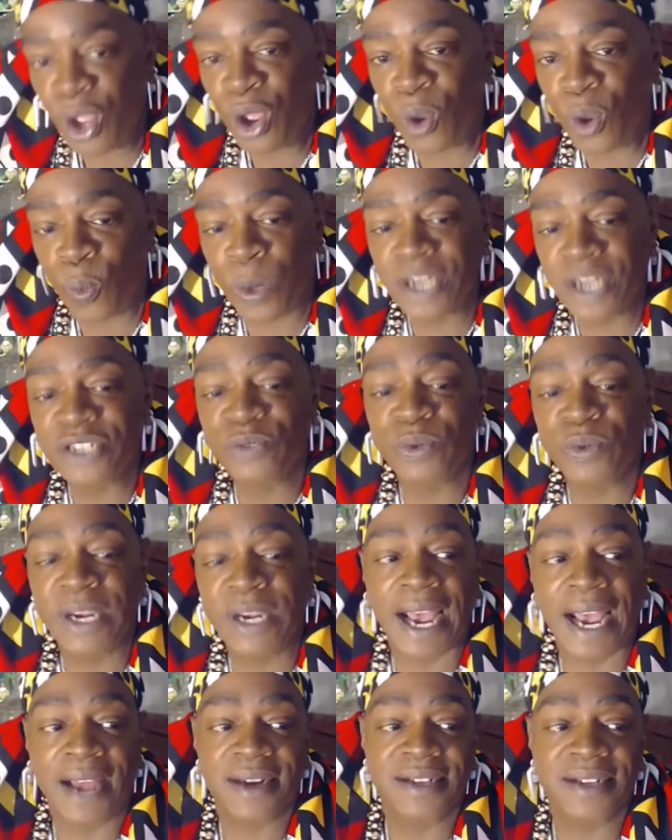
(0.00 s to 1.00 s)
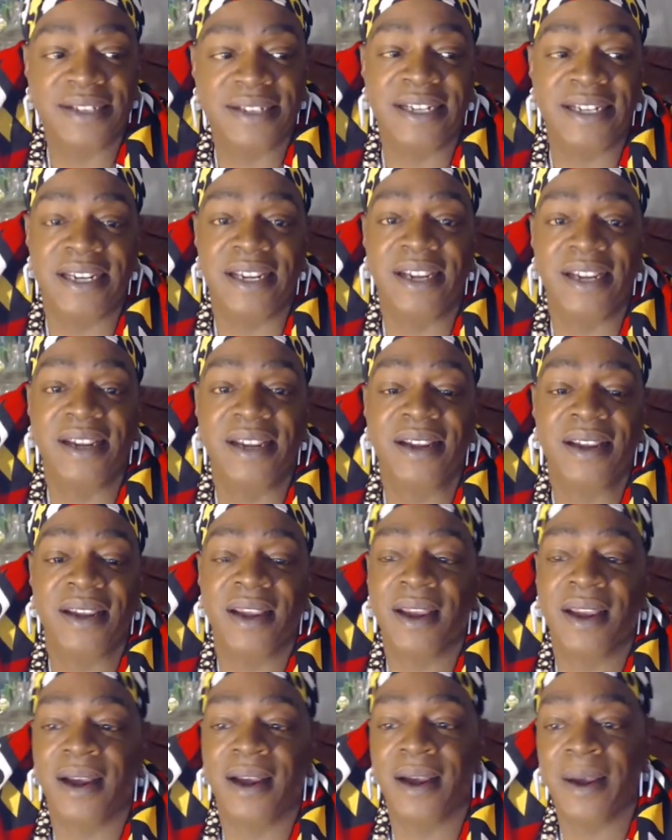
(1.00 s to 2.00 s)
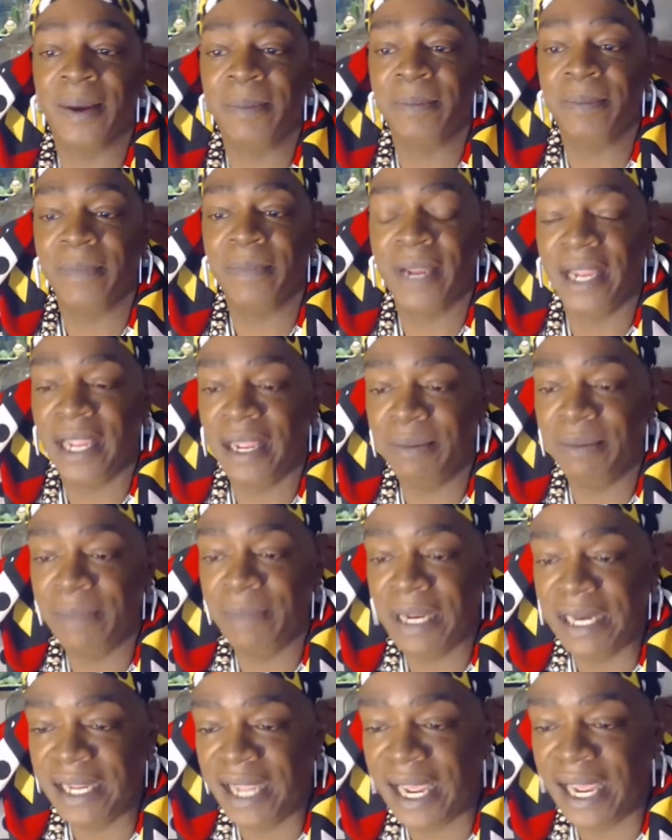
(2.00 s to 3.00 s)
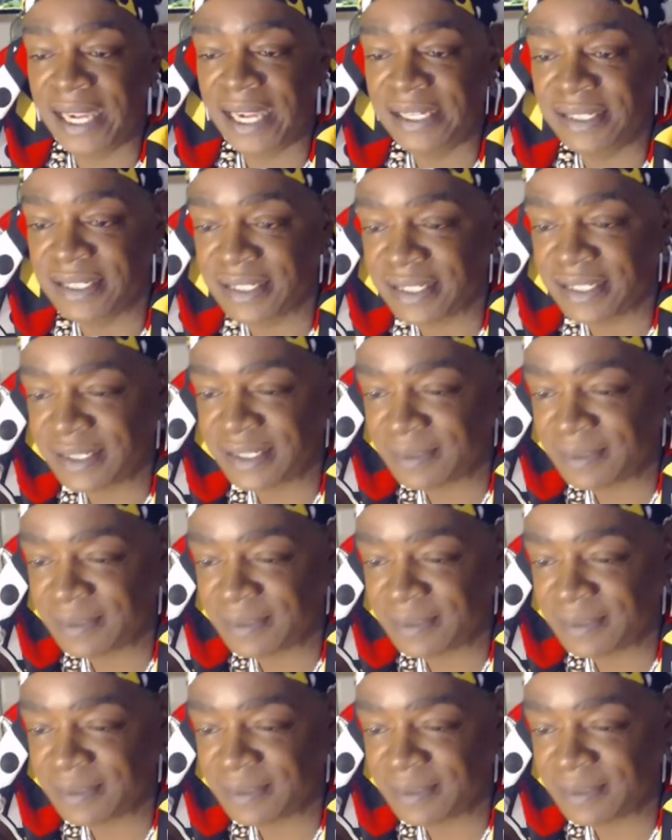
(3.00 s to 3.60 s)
what's reality, in many cases.